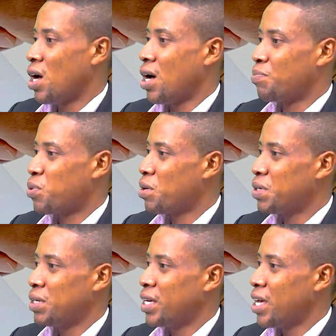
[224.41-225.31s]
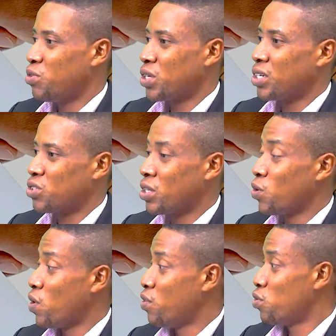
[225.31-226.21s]
probably education.
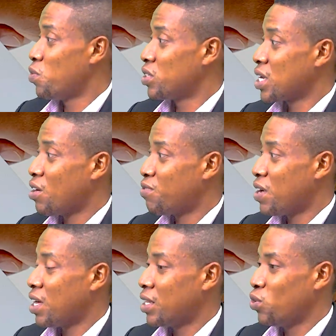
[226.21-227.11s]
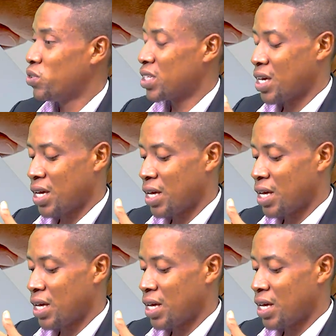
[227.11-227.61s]
There were rumors how far those